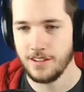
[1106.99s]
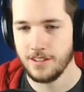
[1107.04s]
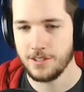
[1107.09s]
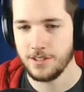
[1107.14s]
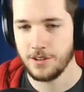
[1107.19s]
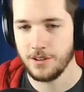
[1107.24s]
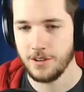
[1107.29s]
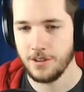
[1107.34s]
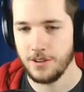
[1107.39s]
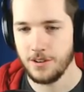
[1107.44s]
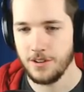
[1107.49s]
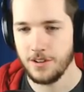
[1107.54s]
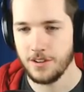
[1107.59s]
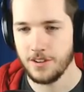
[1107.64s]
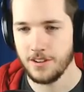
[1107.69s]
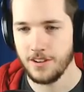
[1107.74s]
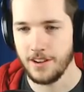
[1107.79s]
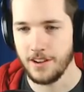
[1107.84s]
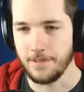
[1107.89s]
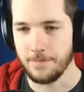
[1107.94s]
So,
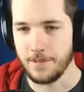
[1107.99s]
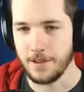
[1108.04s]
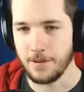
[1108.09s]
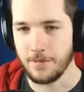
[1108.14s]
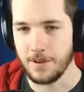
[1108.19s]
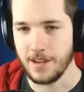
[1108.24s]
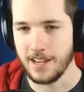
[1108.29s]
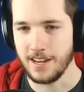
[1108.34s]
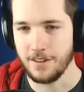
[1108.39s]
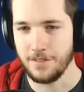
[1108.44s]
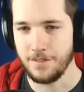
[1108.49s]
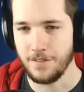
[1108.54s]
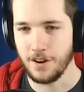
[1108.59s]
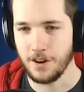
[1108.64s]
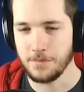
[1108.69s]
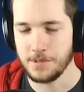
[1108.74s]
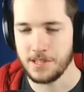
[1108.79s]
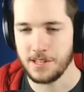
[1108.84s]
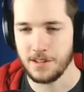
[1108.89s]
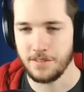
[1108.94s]
alright. Yeah, we got enough
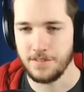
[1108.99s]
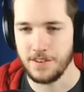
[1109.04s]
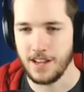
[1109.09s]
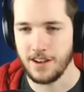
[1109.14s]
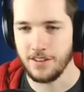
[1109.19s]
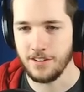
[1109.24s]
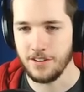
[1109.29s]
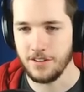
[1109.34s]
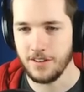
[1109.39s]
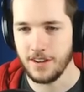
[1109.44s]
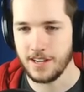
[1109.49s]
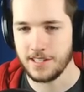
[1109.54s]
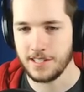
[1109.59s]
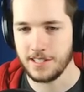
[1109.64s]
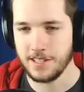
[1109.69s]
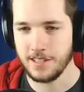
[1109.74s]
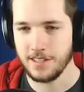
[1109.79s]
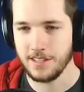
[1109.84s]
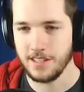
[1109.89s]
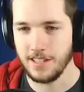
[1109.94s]
farms and stuff now. You
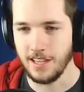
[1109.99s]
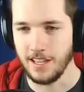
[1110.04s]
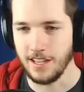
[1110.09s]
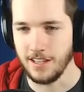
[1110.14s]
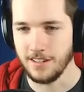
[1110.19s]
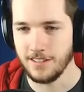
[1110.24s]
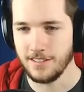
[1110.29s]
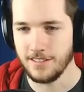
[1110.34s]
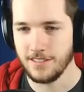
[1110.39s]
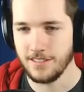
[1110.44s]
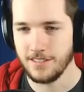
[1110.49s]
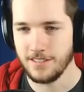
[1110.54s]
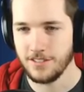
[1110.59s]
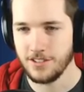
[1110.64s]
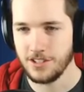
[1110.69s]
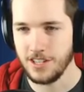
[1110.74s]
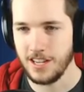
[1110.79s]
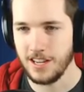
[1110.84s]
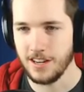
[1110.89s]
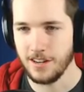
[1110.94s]
guys can eat.
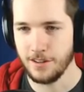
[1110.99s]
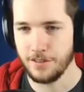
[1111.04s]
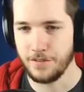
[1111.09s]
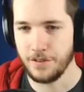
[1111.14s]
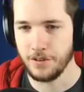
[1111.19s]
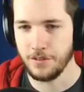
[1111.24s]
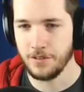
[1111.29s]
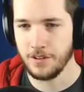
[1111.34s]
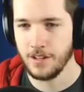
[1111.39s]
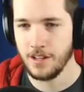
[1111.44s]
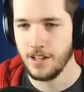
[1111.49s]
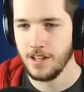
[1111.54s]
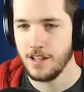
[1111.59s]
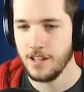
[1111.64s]
Just eat all the food.